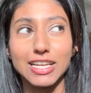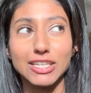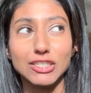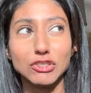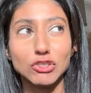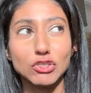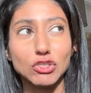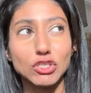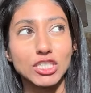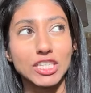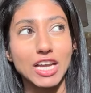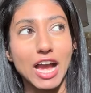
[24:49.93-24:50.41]

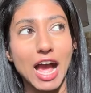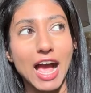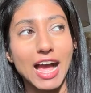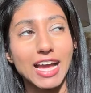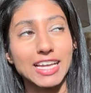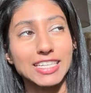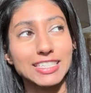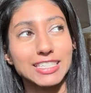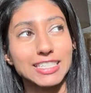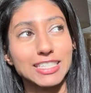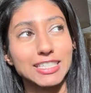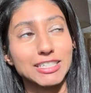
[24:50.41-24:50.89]
she
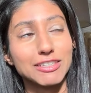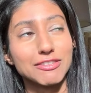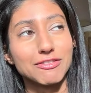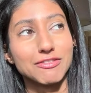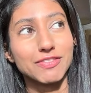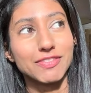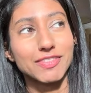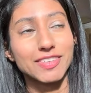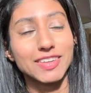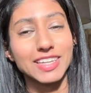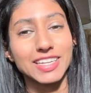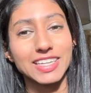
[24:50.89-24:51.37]
kind of
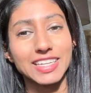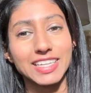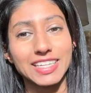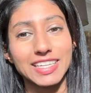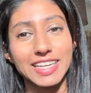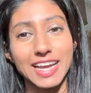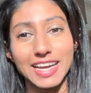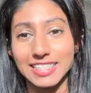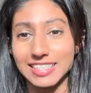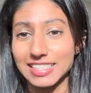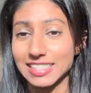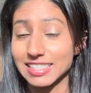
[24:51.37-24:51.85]

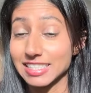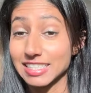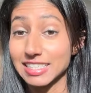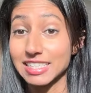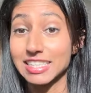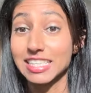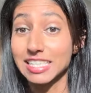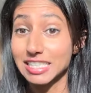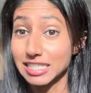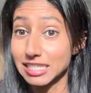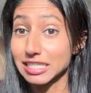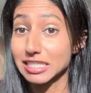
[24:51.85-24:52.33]
gets into
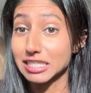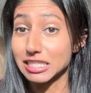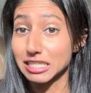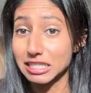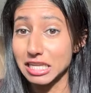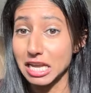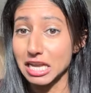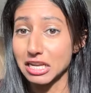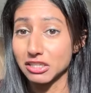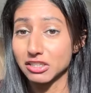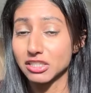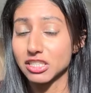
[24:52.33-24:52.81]
this is a
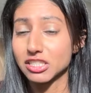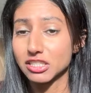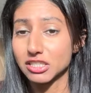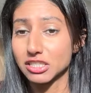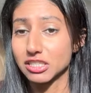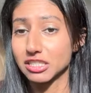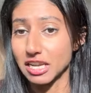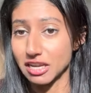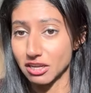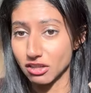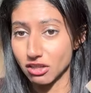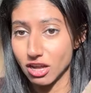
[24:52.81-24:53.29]
psych. This is
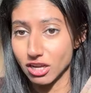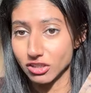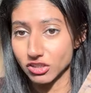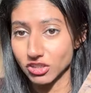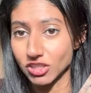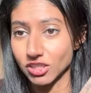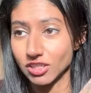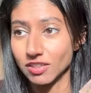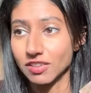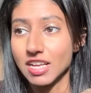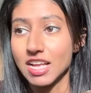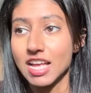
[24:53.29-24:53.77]

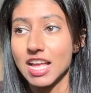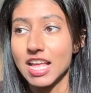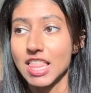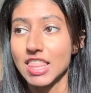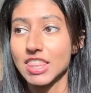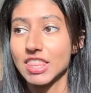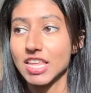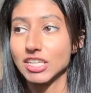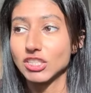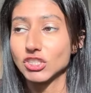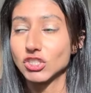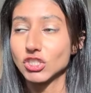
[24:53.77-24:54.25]
psychological.
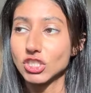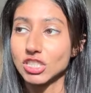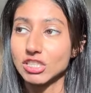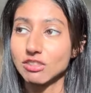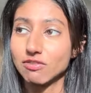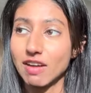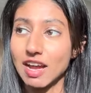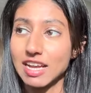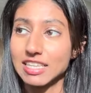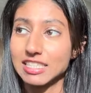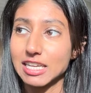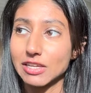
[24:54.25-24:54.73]
Then she
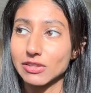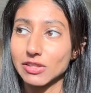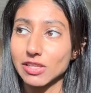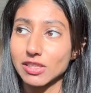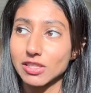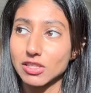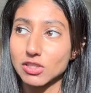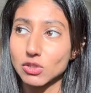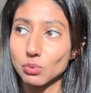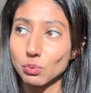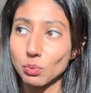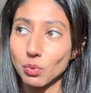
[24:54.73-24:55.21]
finds out that
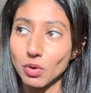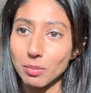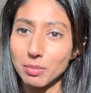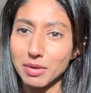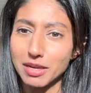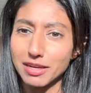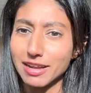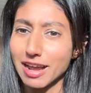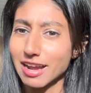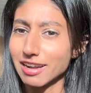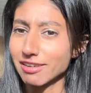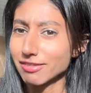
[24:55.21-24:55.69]
this
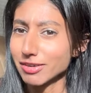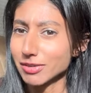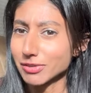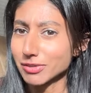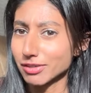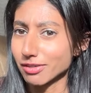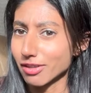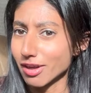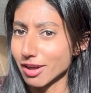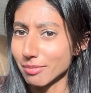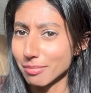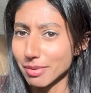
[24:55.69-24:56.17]
woman kind of knows a
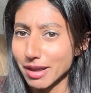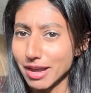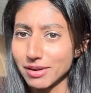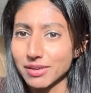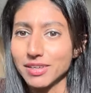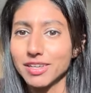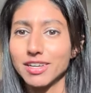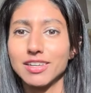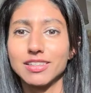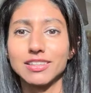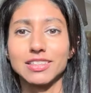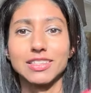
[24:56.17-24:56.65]
lot about
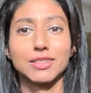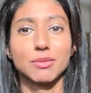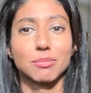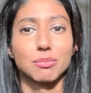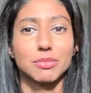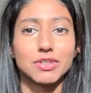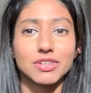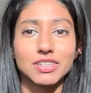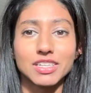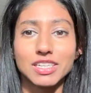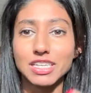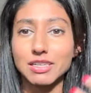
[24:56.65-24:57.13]
her, and then the
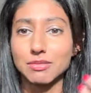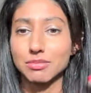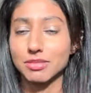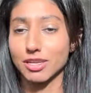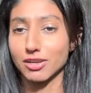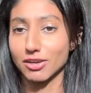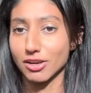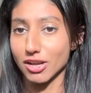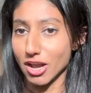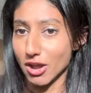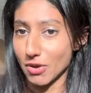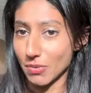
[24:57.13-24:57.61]
book keeps
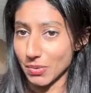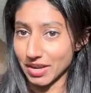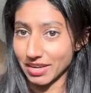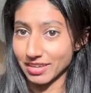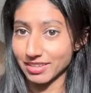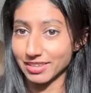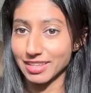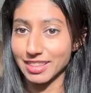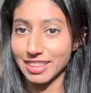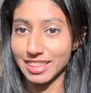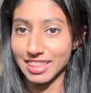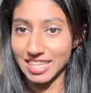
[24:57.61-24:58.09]
on going.
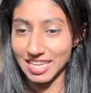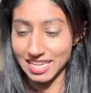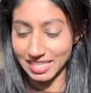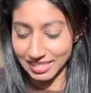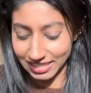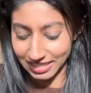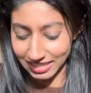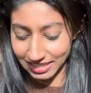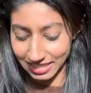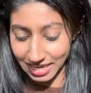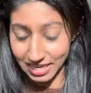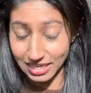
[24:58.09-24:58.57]
This
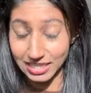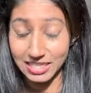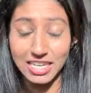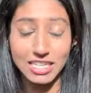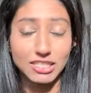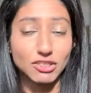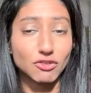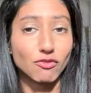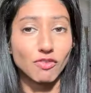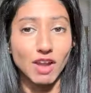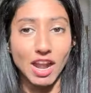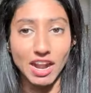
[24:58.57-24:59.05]
is it.
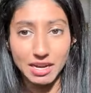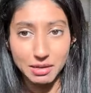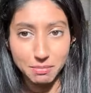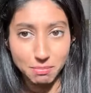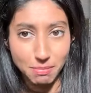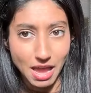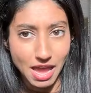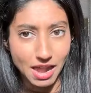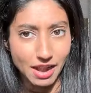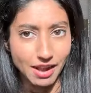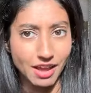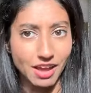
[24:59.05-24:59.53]
It's very
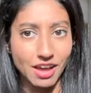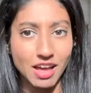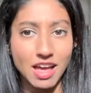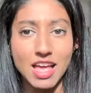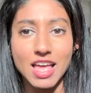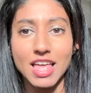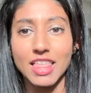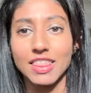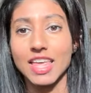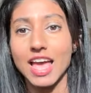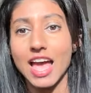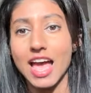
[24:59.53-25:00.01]
meta.
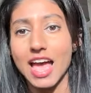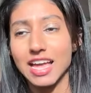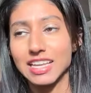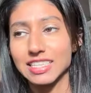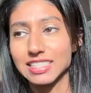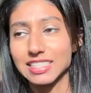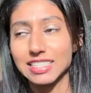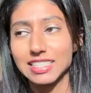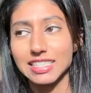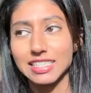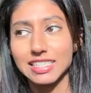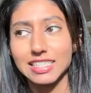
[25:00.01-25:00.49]
The
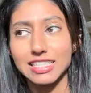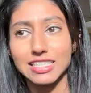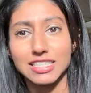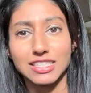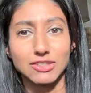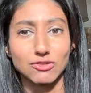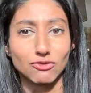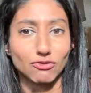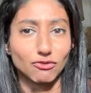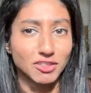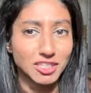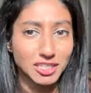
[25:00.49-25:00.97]
ending
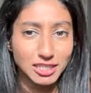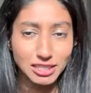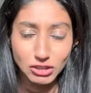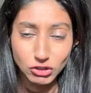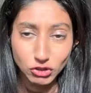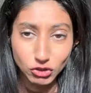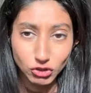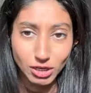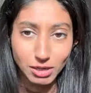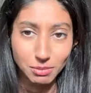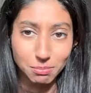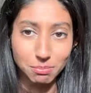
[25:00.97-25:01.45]
is really
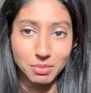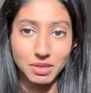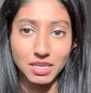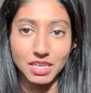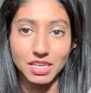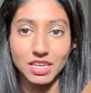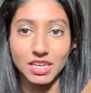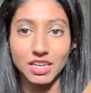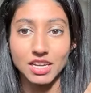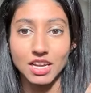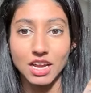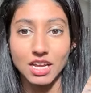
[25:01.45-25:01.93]

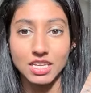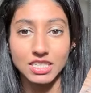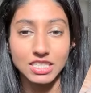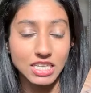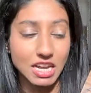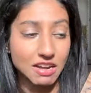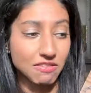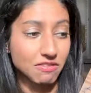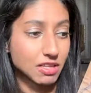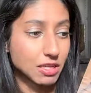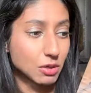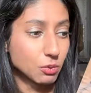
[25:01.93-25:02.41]
trippy.
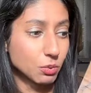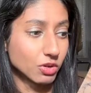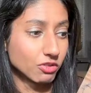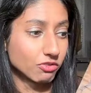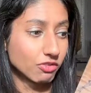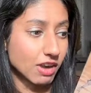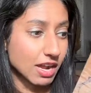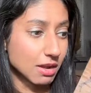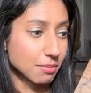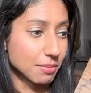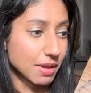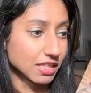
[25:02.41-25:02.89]
Definitely would
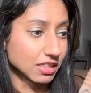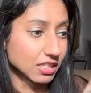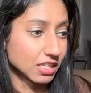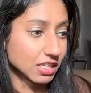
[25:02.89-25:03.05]
recommend